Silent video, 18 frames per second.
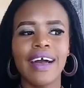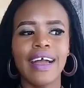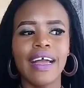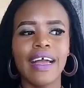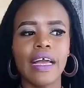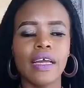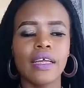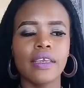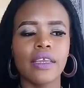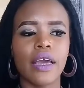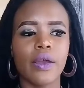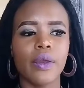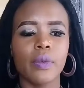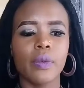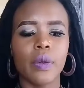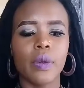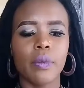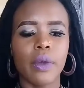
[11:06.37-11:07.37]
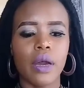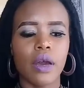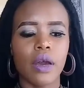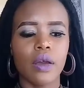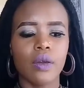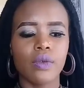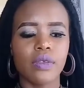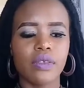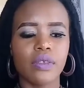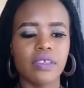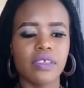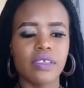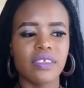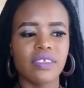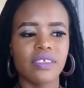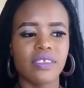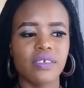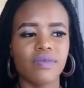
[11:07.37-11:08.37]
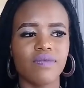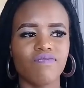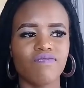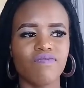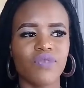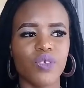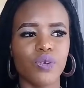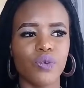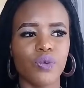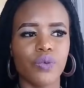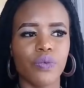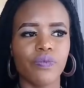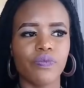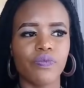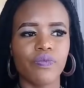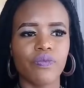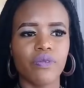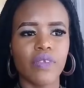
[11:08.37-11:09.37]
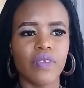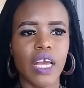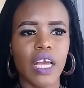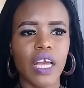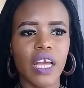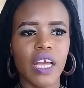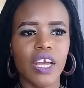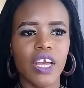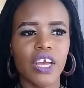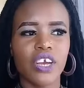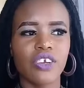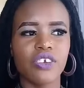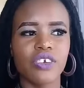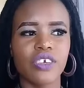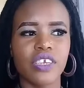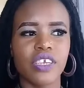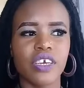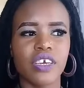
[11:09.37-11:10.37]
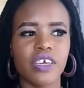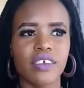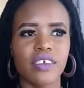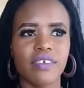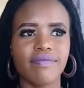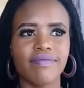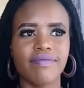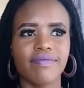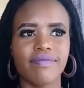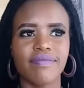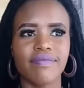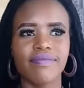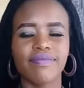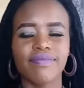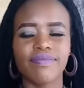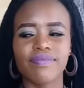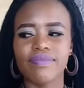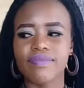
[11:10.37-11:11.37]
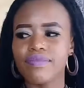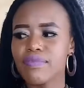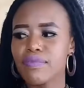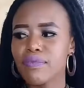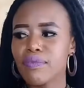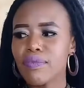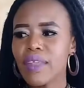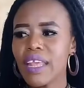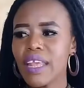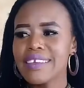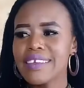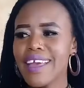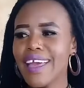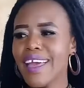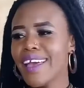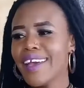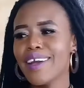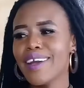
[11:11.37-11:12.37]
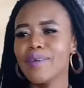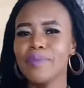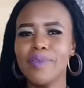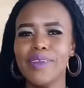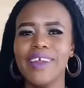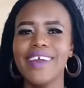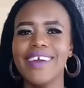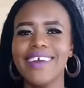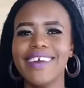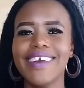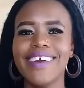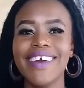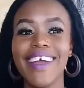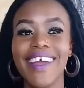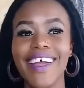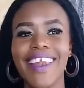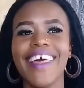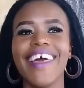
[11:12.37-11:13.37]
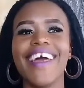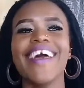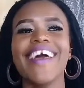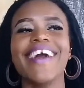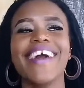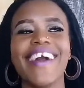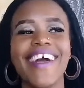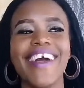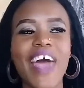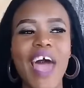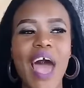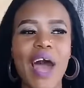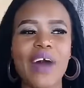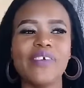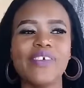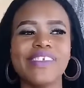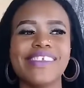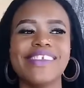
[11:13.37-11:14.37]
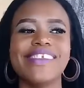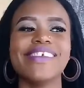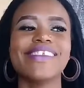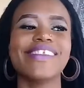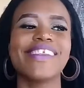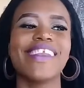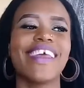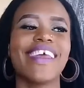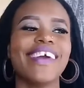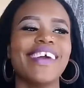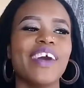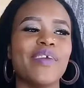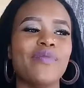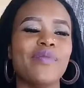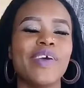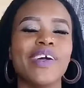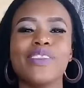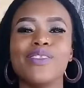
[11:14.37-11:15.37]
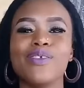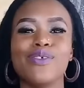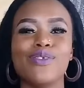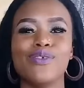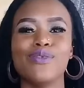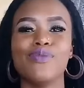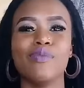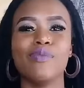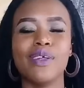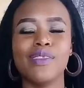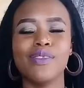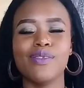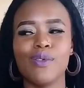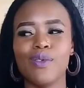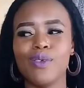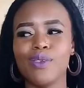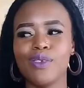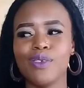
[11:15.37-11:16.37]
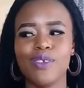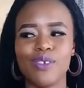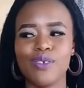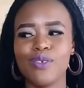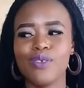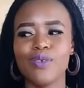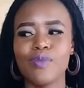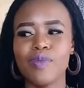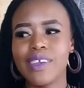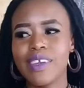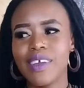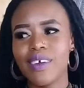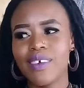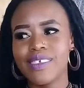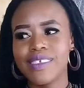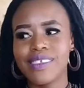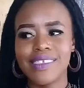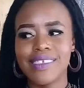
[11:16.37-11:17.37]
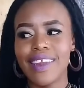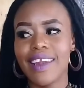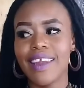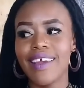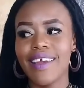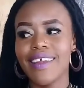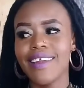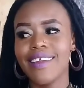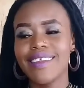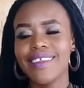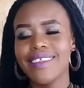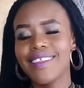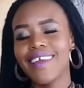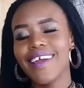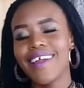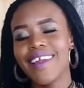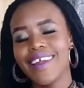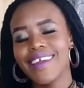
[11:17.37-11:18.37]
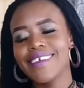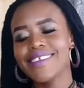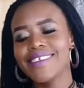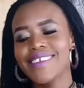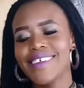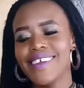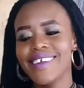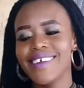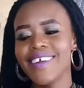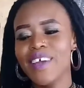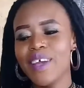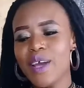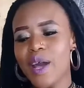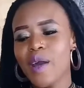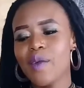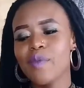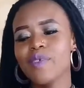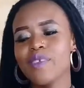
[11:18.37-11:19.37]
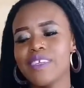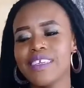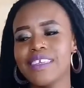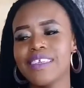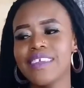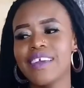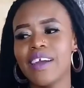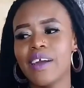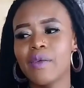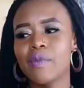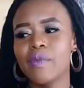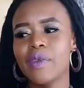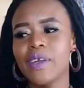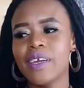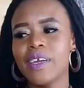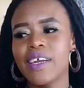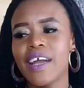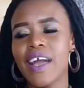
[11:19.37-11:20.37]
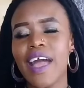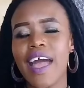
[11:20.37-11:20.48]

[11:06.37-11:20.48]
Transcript: And I remember I was just, you know, gonna take a break. Like, I was just like a month or 2 months old on YouTube, and I was there like saying, I'm gonna take a break.